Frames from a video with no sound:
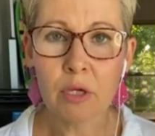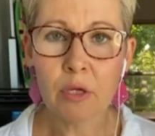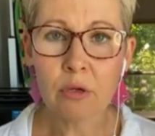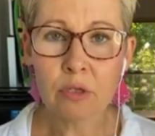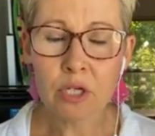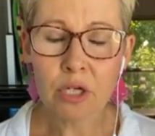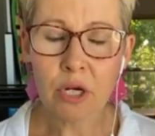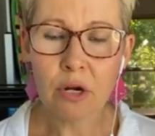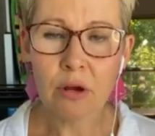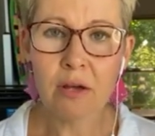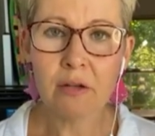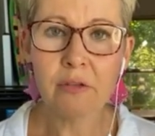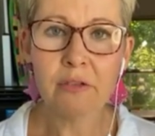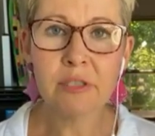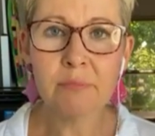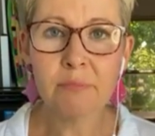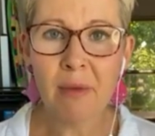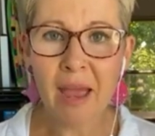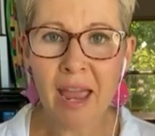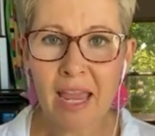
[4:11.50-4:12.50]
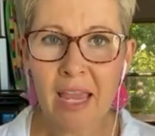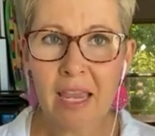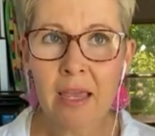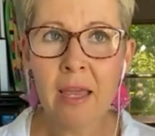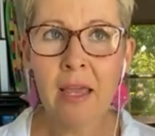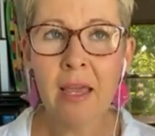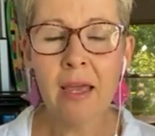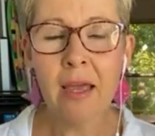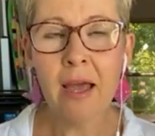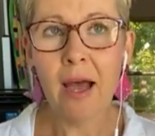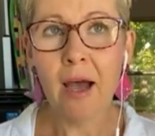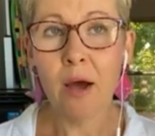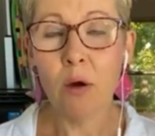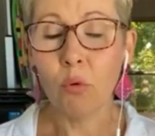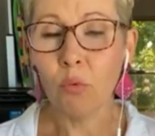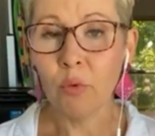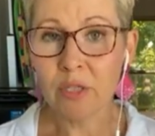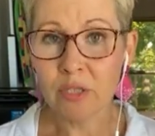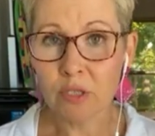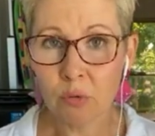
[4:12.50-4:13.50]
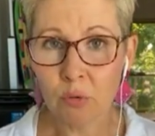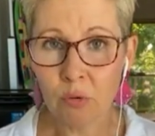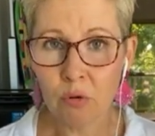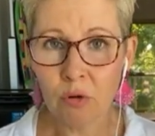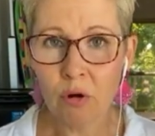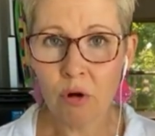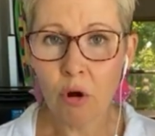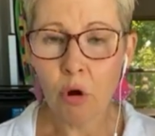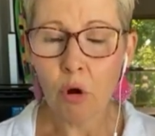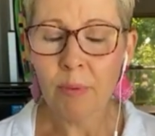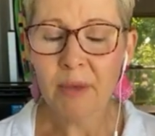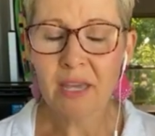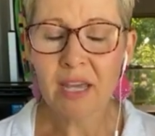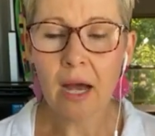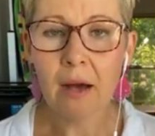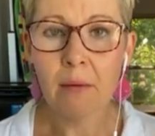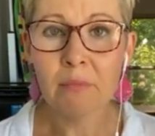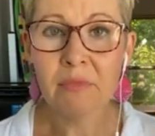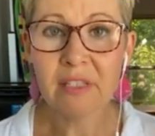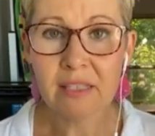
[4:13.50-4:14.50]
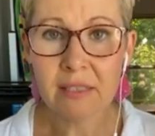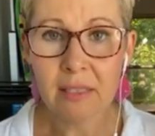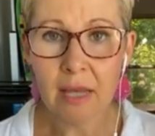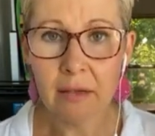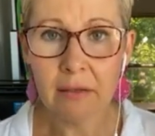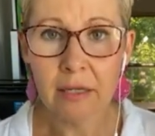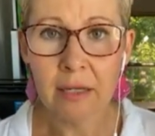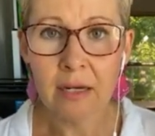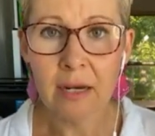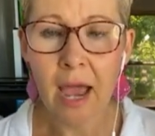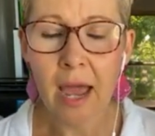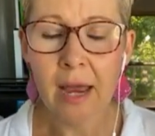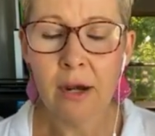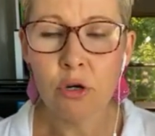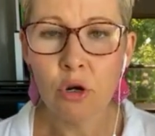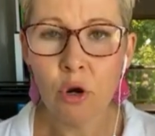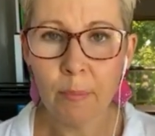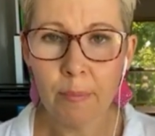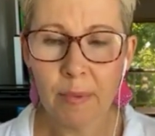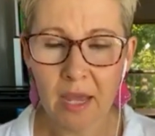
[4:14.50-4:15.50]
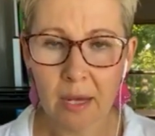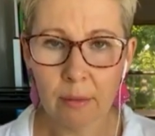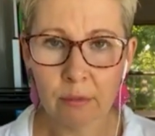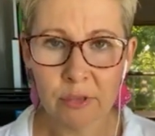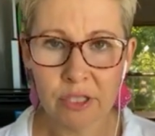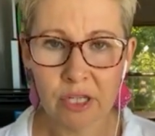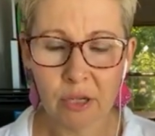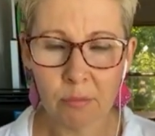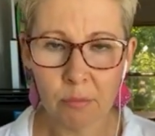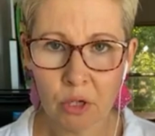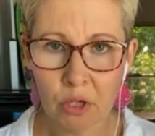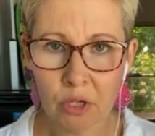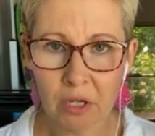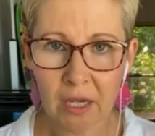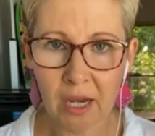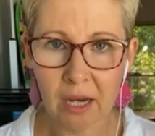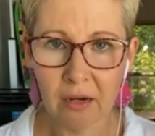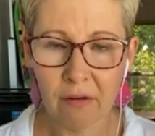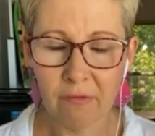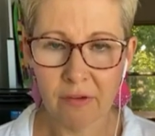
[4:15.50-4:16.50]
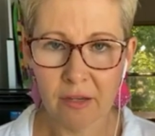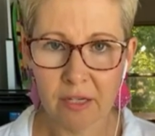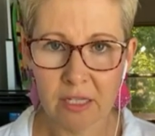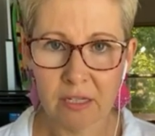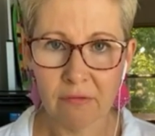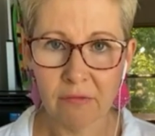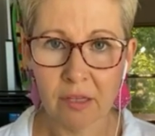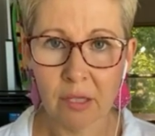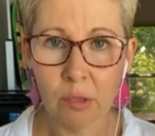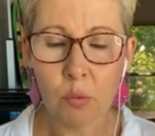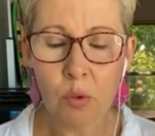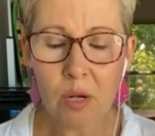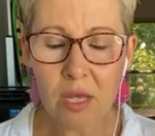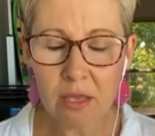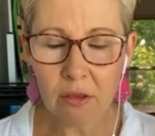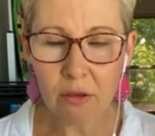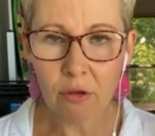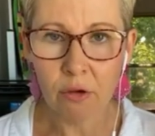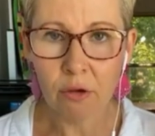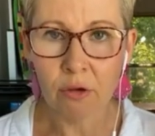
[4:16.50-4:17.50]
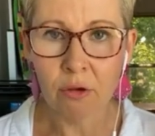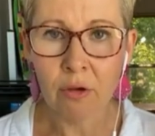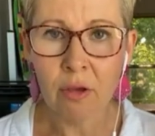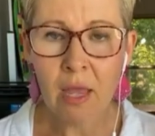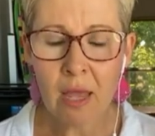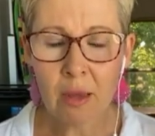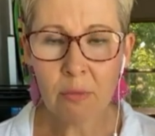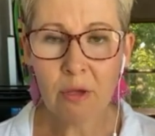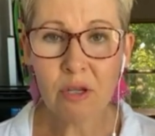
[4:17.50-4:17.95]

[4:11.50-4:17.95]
Your child may withdraw or become sullen and not be able to communicate effectively with you,